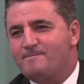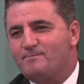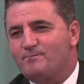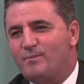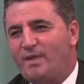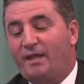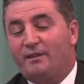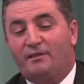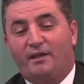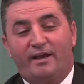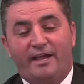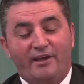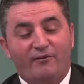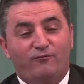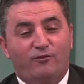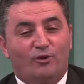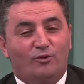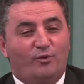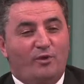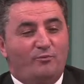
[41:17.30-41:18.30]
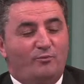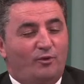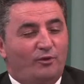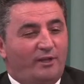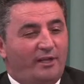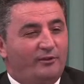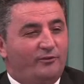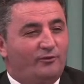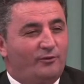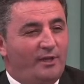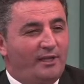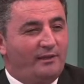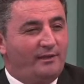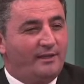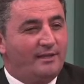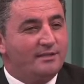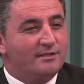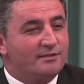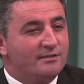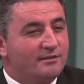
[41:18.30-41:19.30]
And the effort we put into it
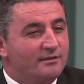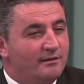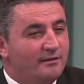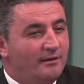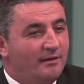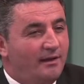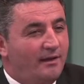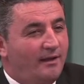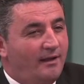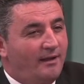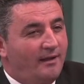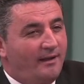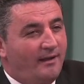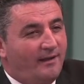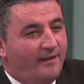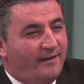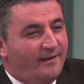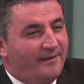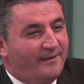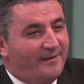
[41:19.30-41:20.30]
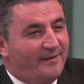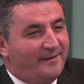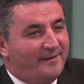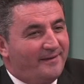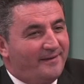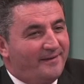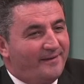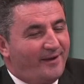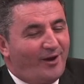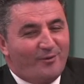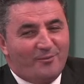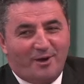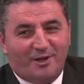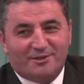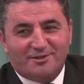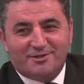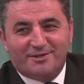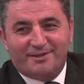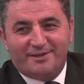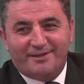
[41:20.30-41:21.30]
is how
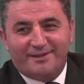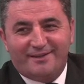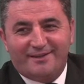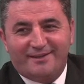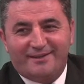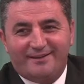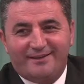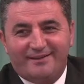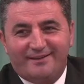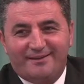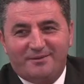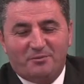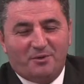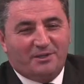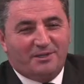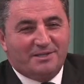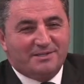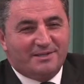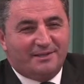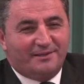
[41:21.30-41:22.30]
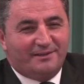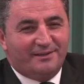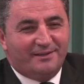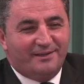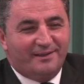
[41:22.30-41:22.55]
much? What is it?